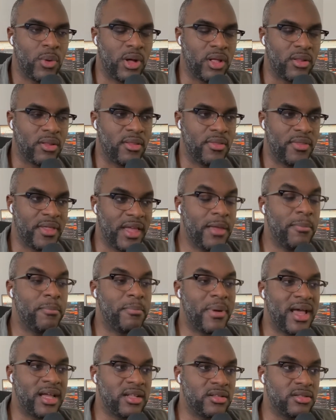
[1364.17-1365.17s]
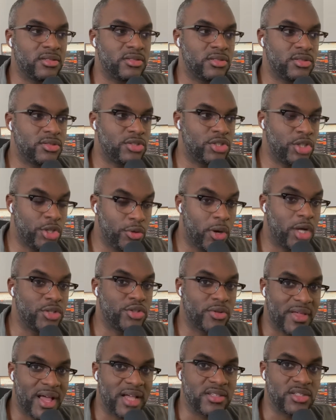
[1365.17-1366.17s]
Well, they bet
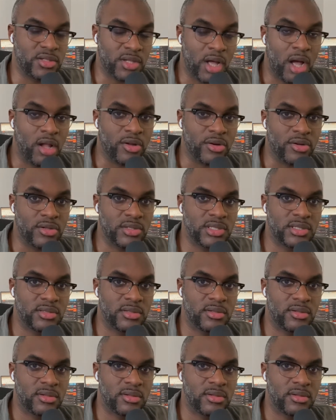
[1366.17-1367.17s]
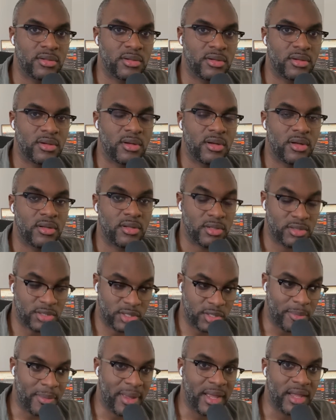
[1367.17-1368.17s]
$200,000
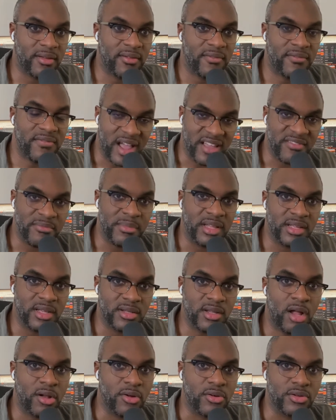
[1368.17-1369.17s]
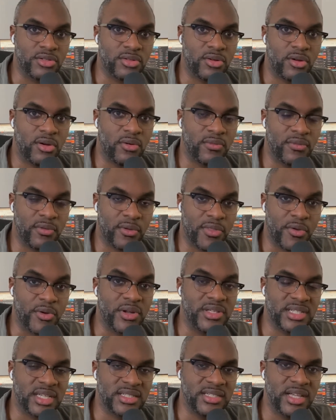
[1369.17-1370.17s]
to make $5 million over
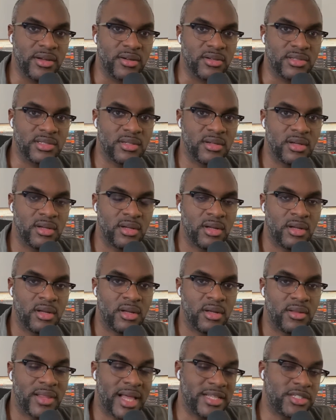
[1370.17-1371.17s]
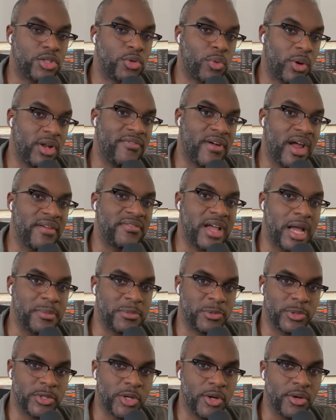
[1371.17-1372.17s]
36 years. That's a 25
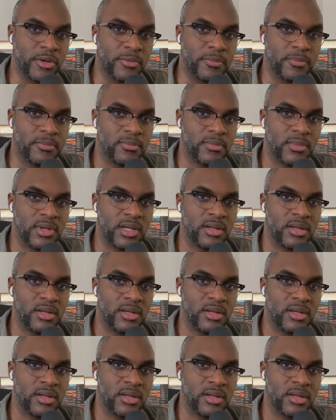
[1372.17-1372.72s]
times return.